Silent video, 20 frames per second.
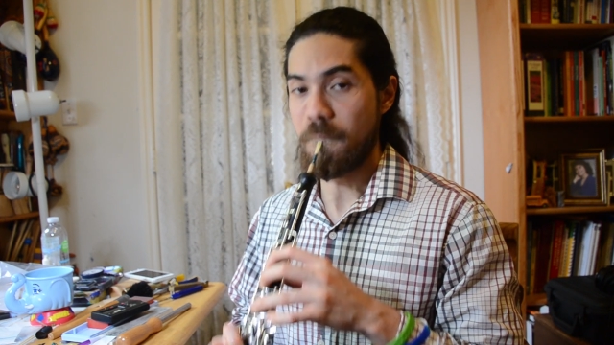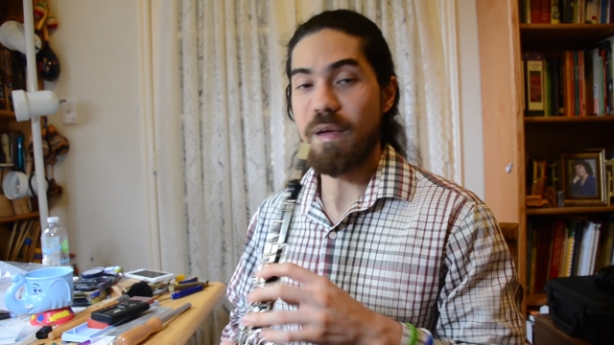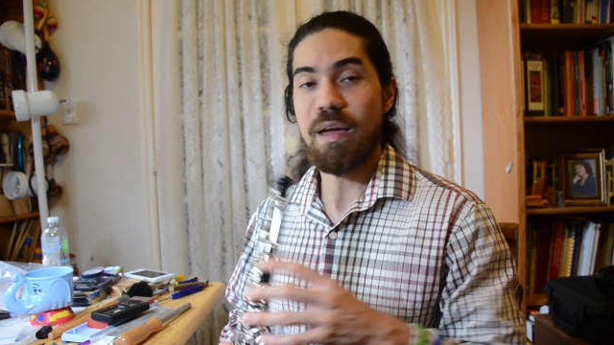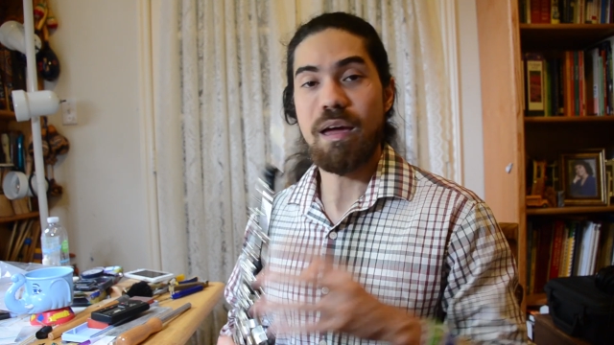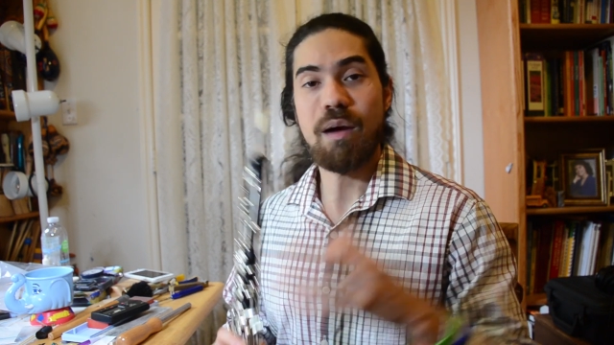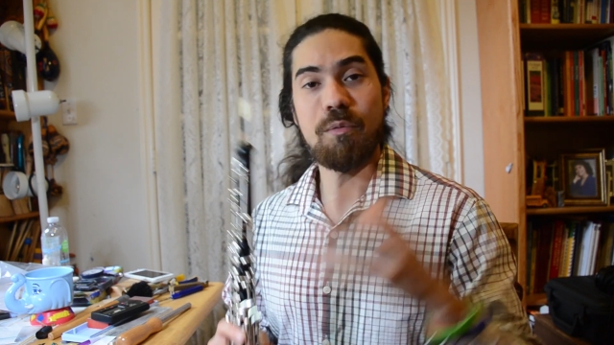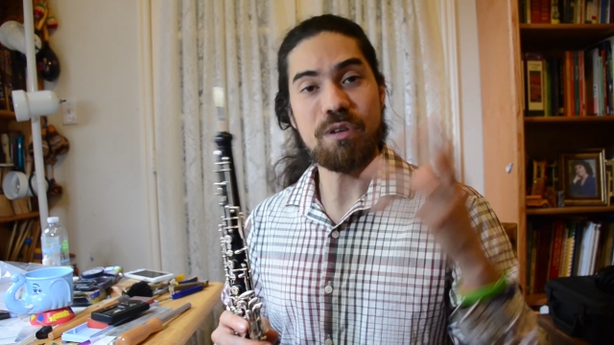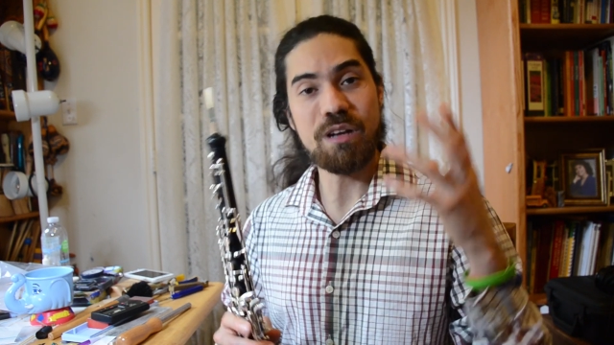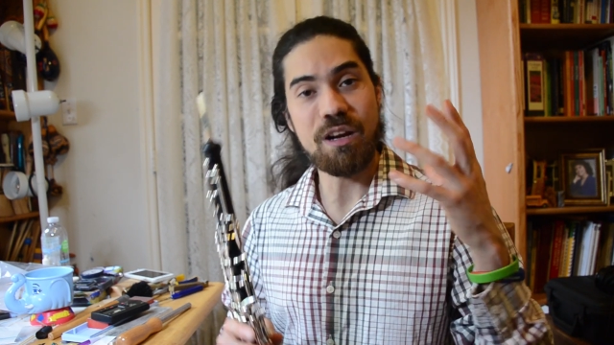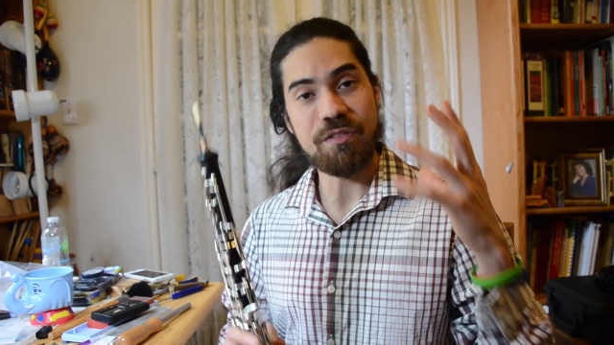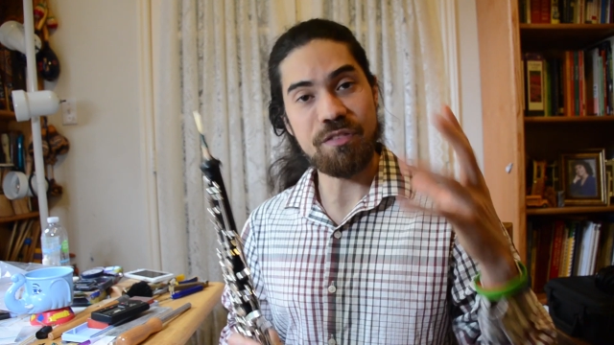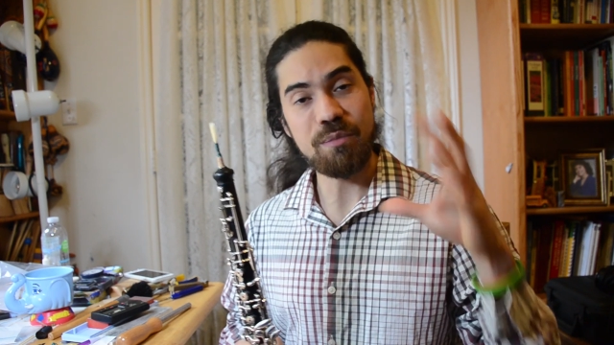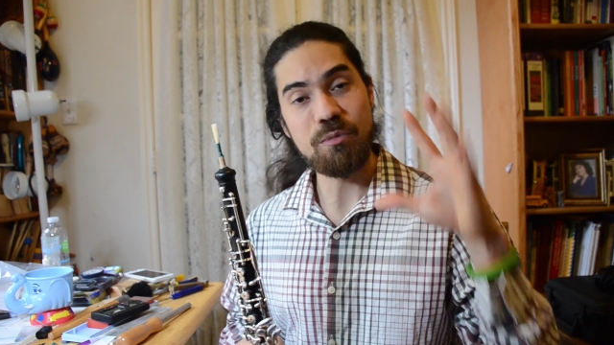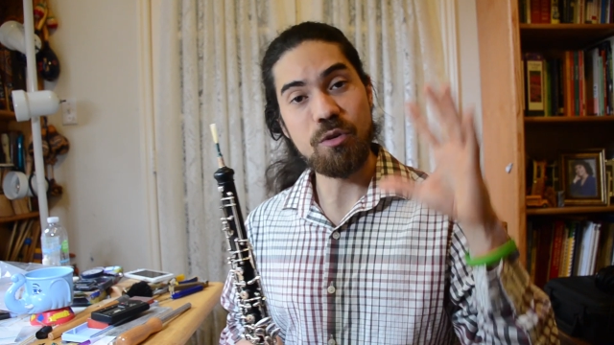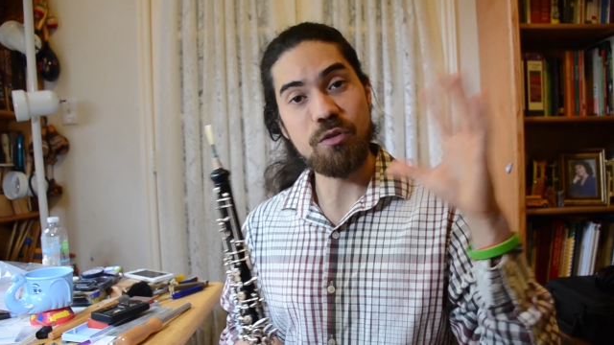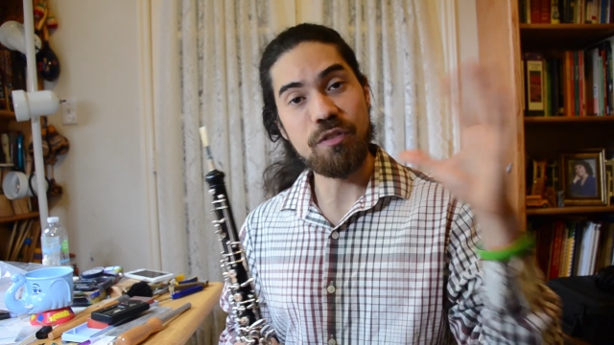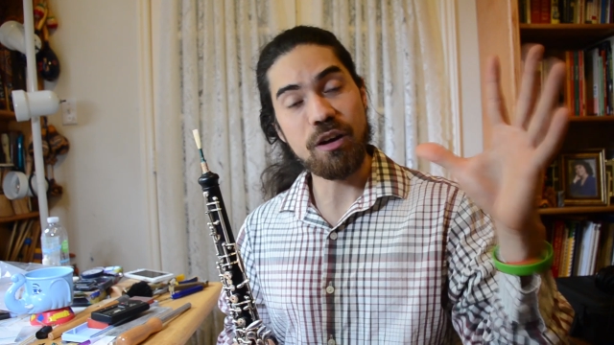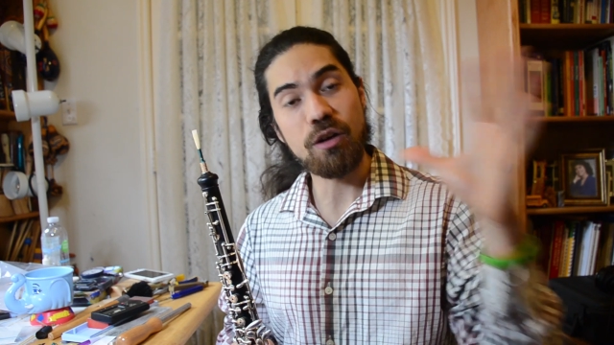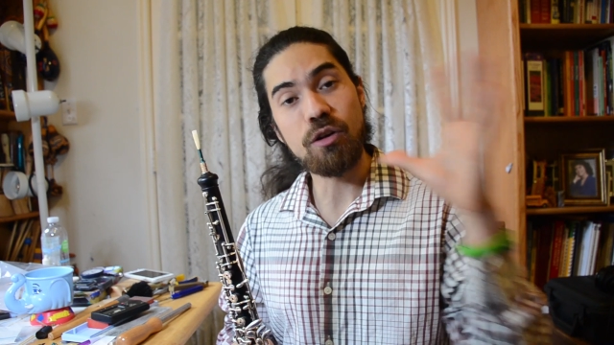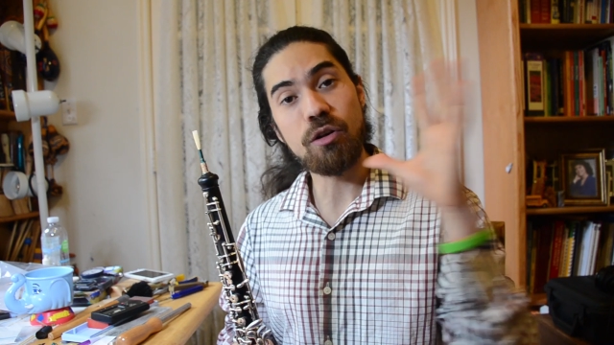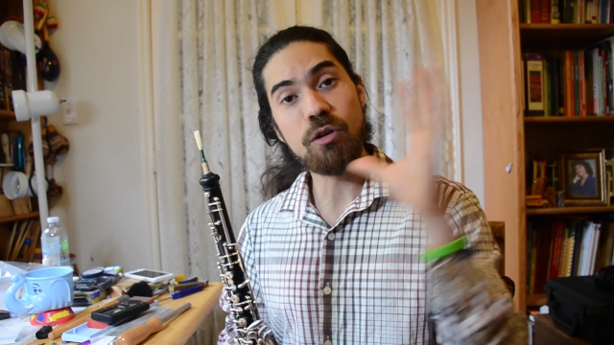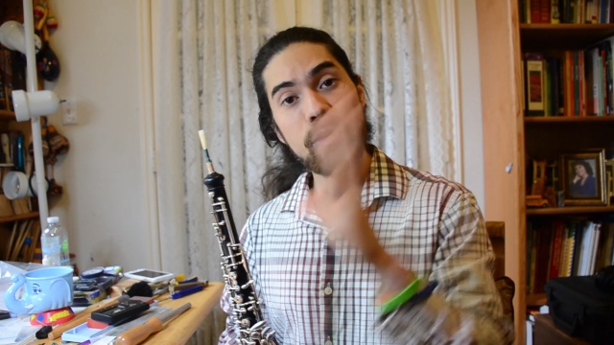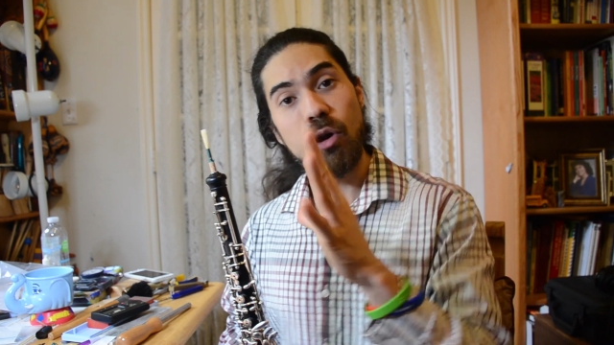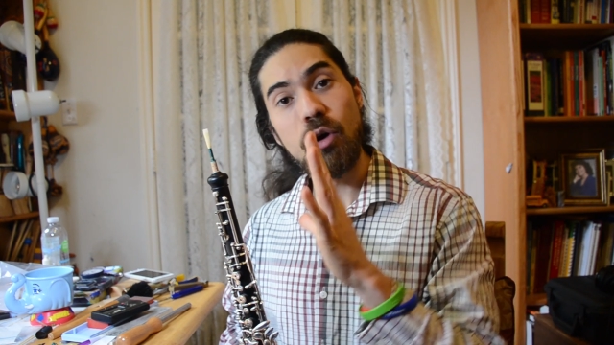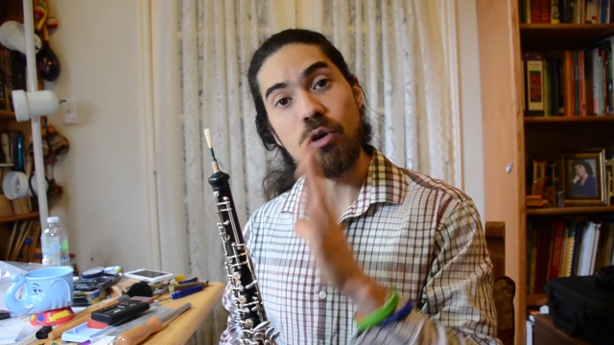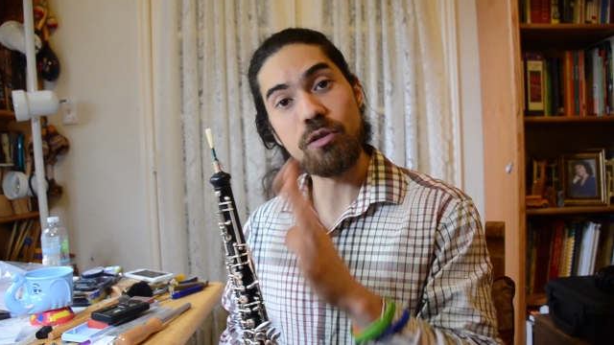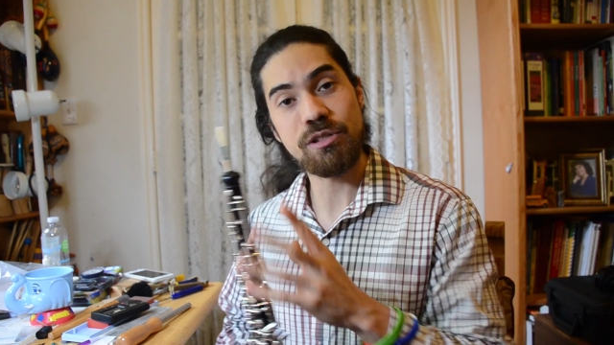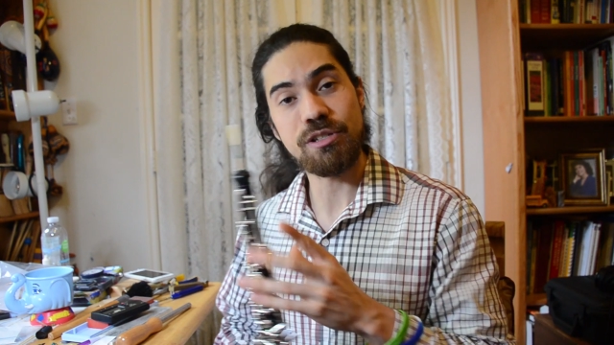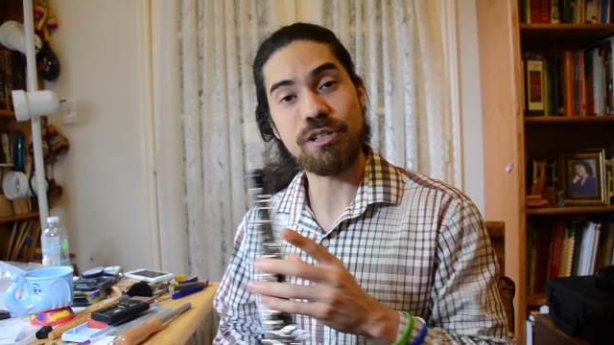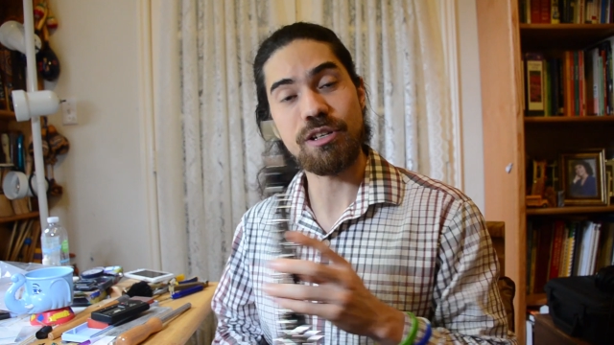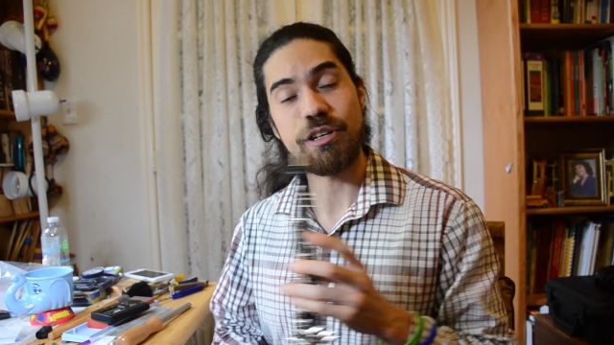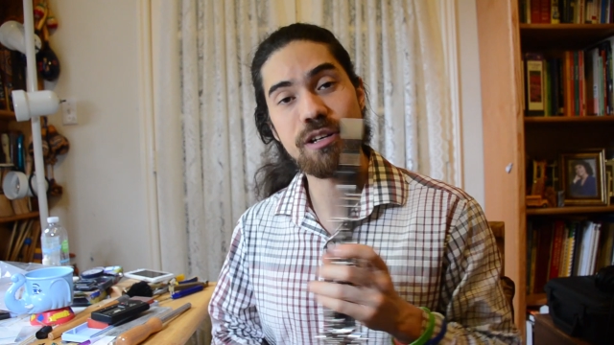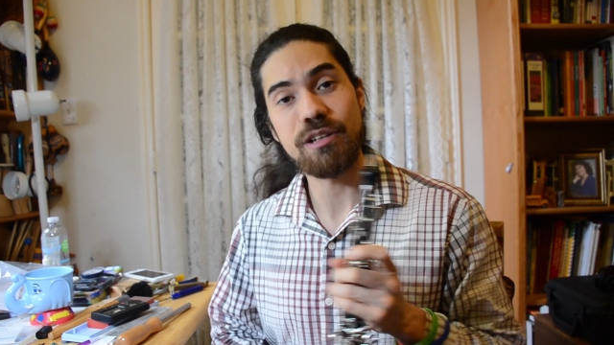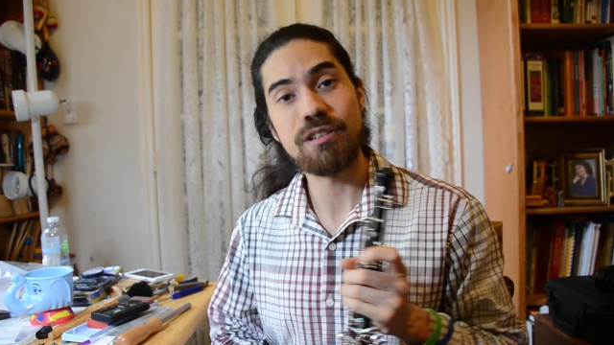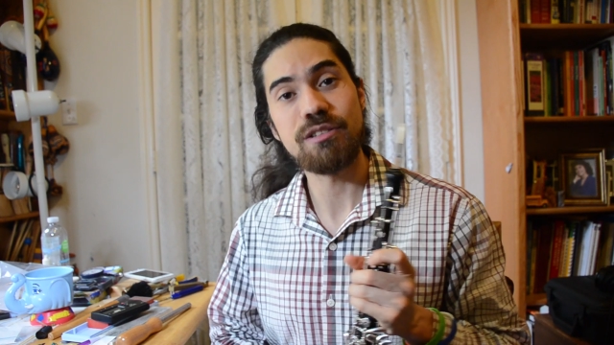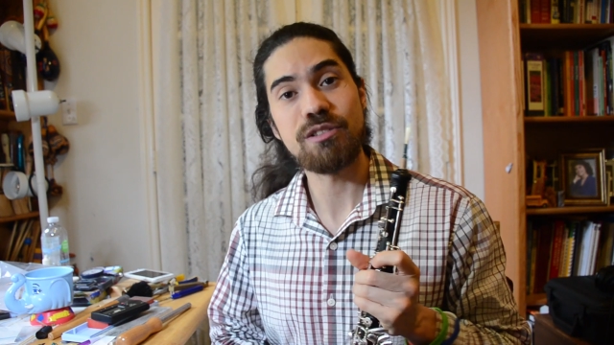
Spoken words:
And we're definitely moving closer